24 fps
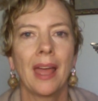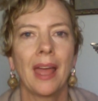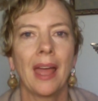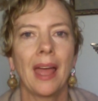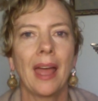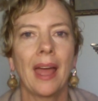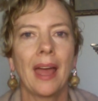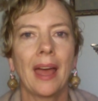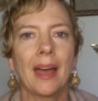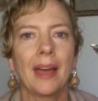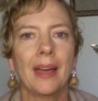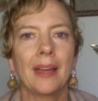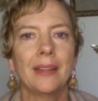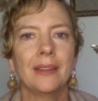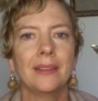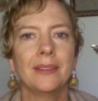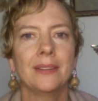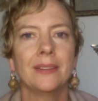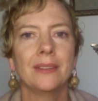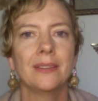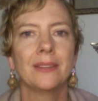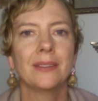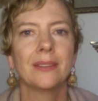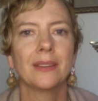
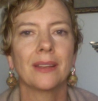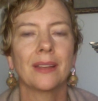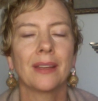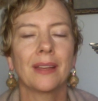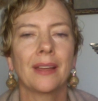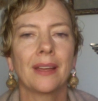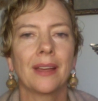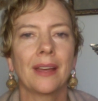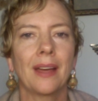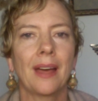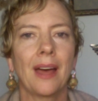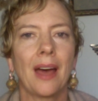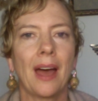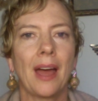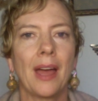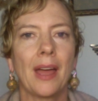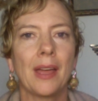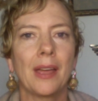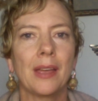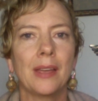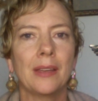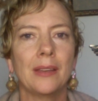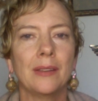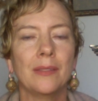and uh,
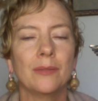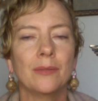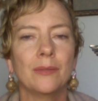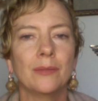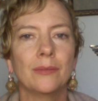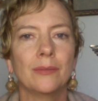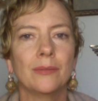I,